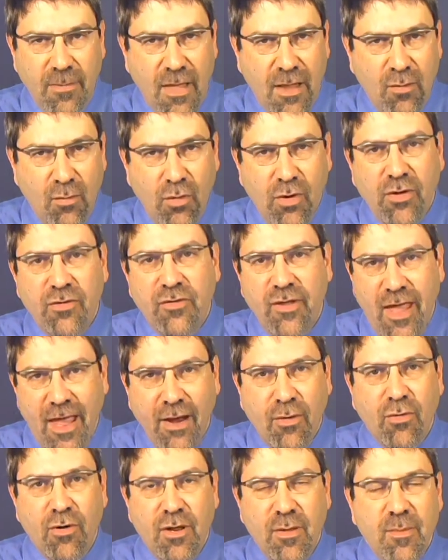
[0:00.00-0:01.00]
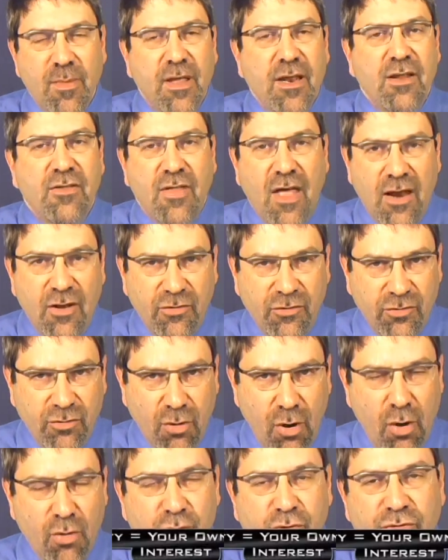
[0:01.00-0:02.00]
And what does equity mean? And that is your
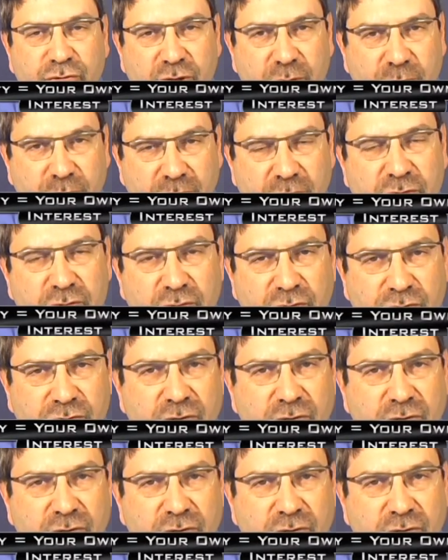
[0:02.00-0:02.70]
ownership interest.